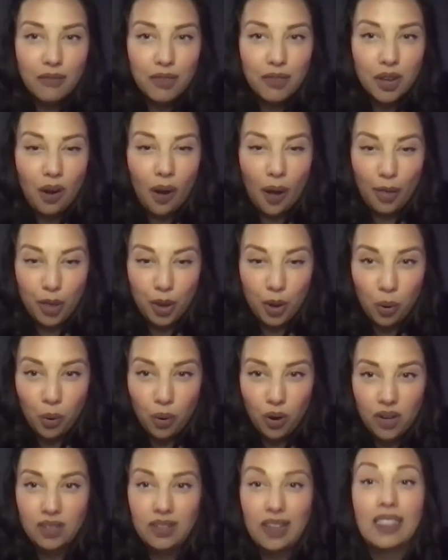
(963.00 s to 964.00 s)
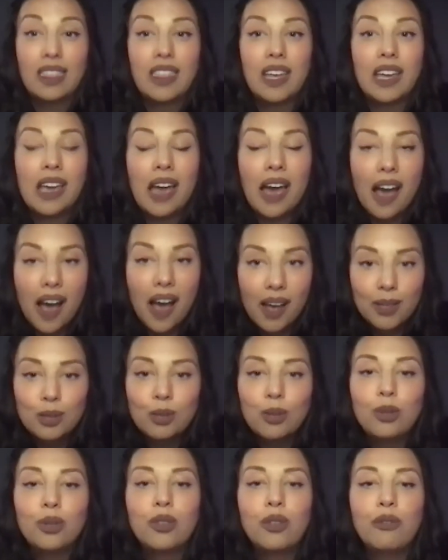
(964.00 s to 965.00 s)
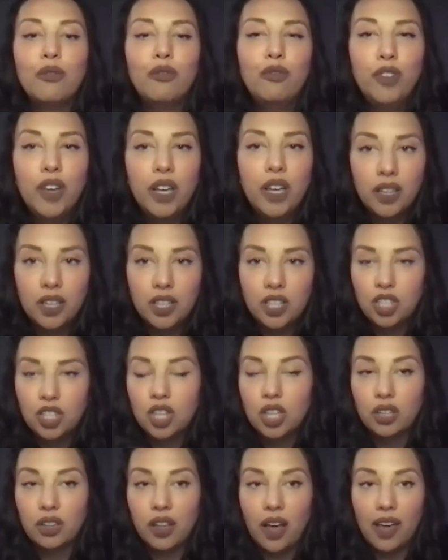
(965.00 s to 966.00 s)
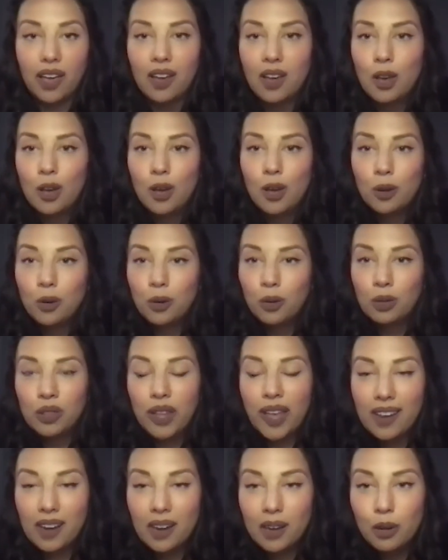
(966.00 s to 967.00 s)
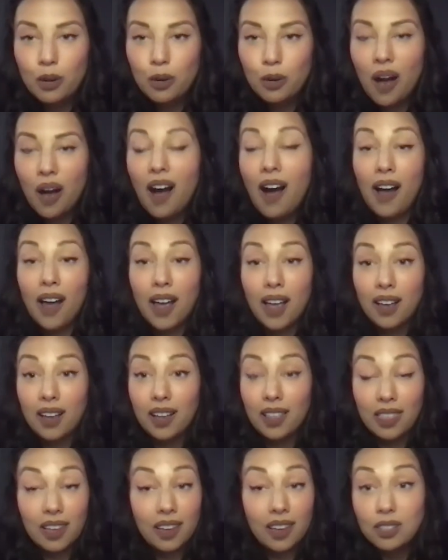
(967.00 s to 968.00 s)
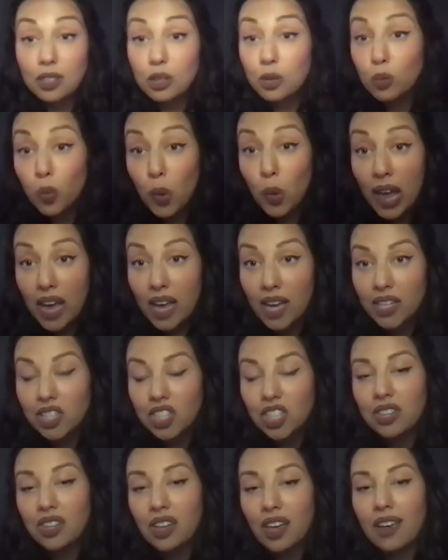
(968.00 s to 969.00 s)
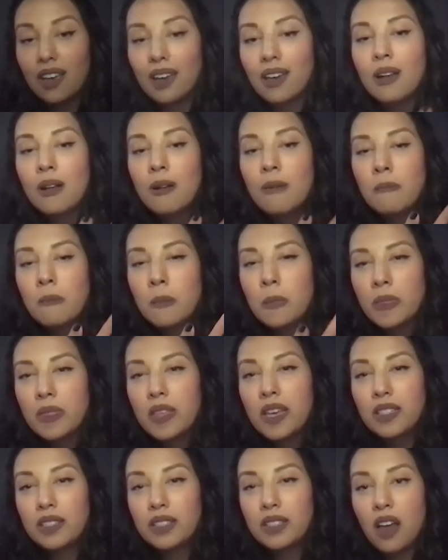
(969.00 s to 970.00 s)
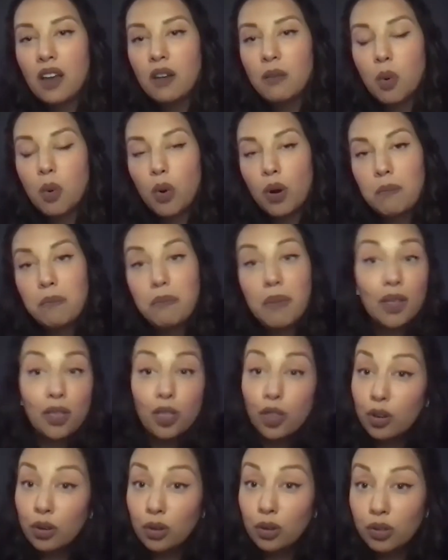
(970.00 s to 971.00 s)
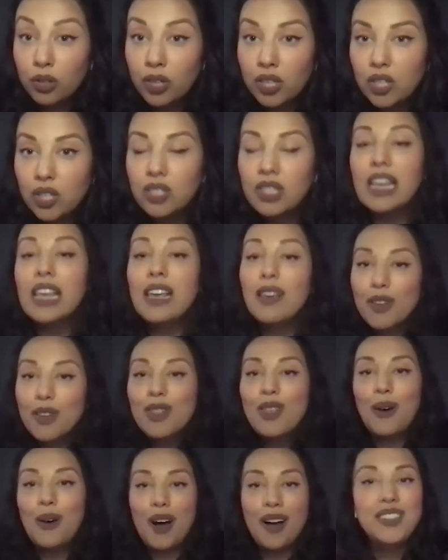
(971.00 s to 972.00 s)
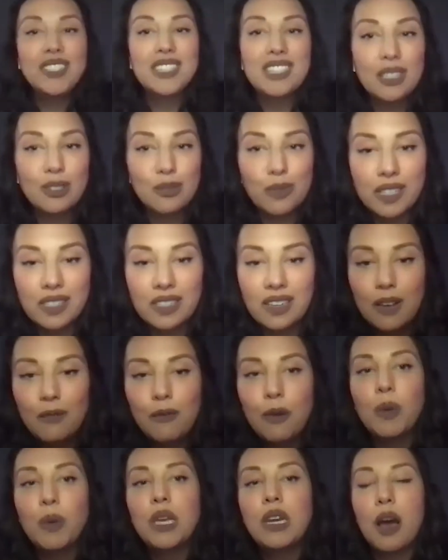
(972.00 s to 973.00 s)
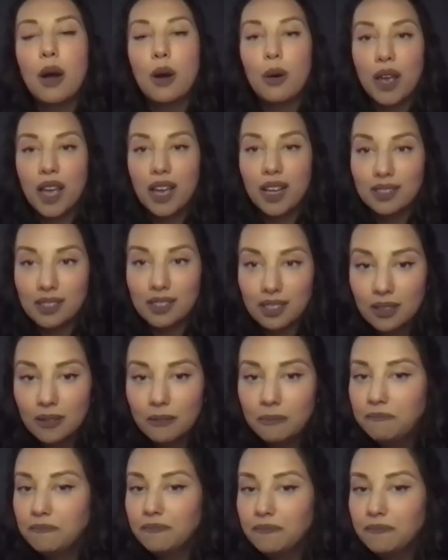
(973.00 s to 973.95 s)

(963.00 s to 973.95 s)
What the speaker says: of the gothic horror, like the castle, the village, the like lady who I think is a witch, and like these kind of more mythical creatures, even though obviously it's Resident Evil, we know it's